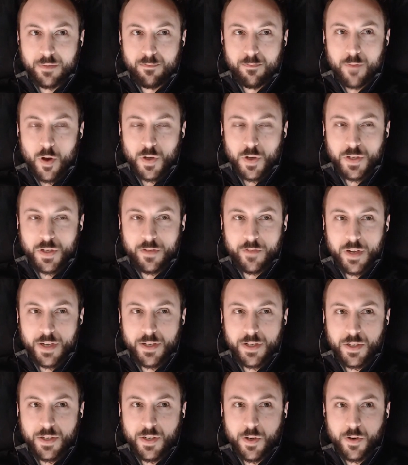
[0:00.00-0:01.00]
most of the
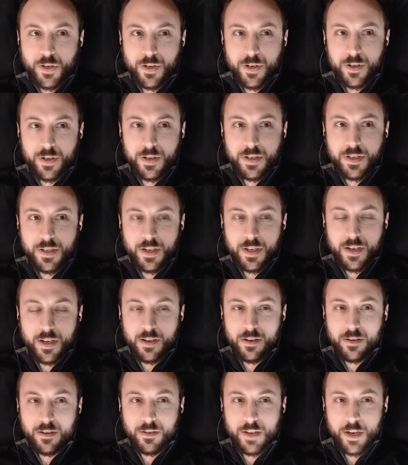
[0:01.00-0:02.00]
institutions
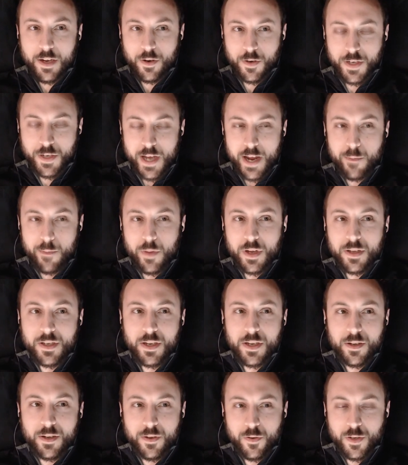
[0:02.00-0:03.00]
and
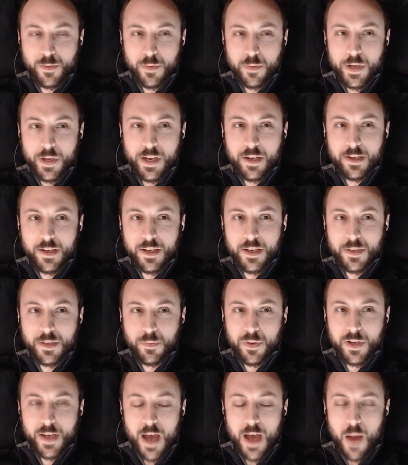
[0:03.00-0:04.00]
entertainment and news media has
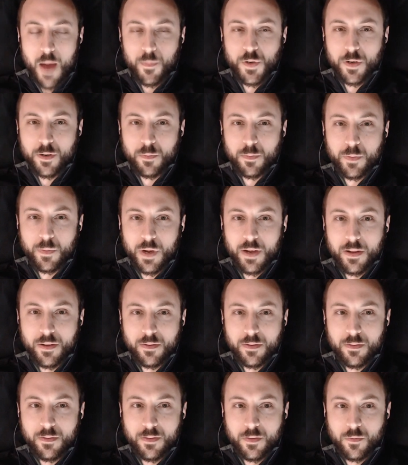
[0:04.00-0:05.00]
been captured by
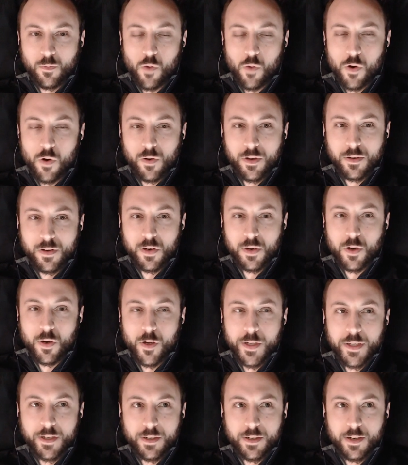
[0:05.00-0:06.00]
the woke
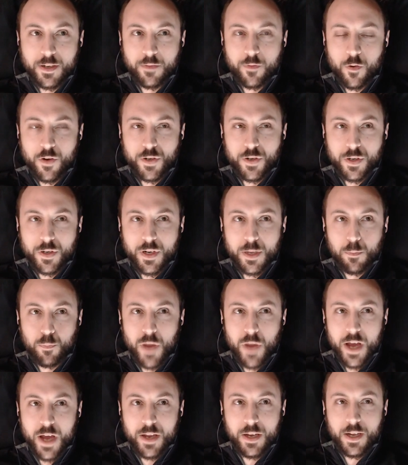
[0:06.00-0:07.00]
cult, unfortunately.
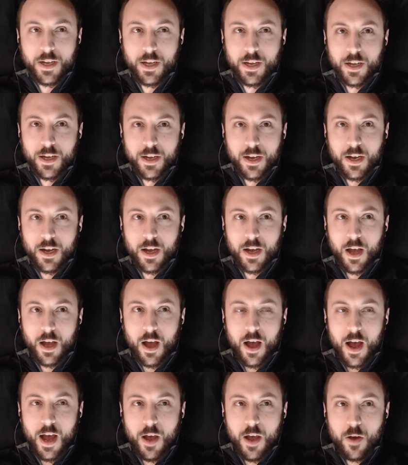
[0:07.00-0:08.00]
But
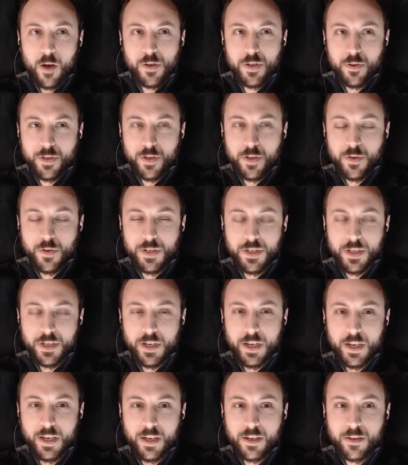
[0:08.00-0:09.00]
I also do
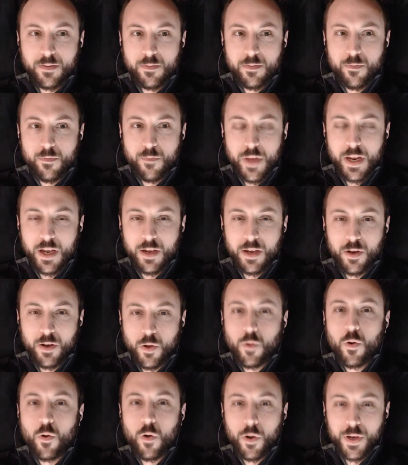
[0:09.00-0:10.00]
see many
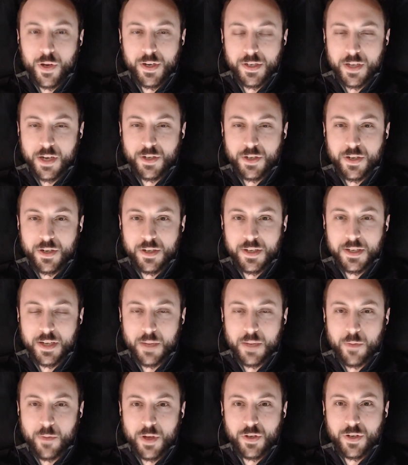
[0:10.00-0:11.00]
new organizations, as
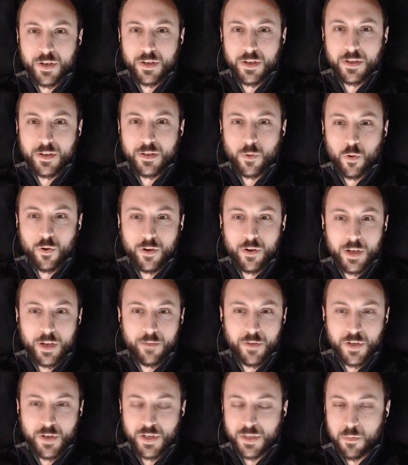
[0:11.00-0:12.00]
I mentioned, or
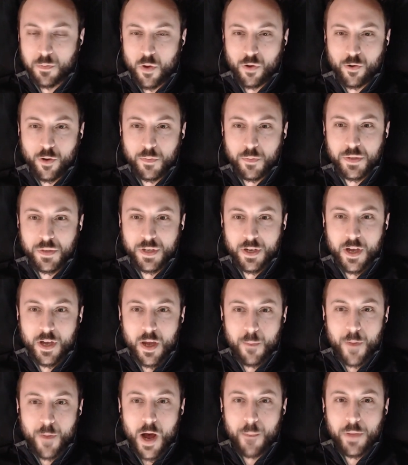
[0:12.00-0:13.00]
even just small groups
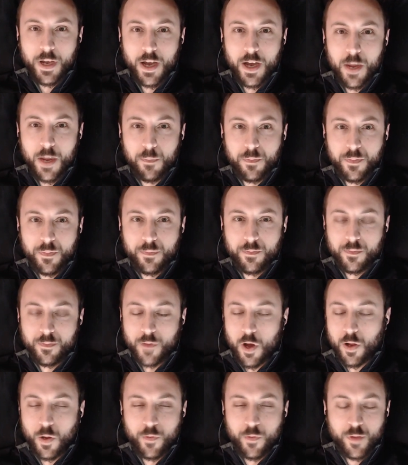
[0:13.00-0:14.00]
popping up
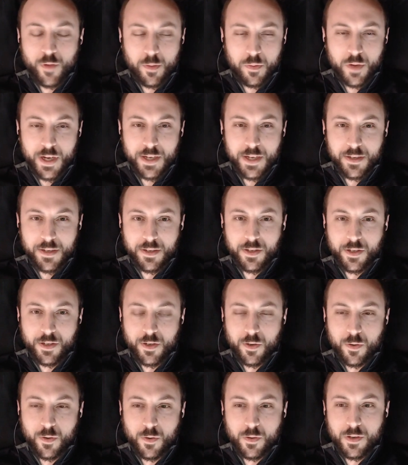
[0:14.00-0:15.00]
all over the place
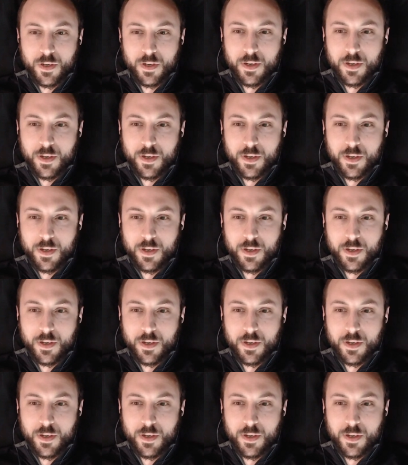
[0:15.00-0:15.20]
to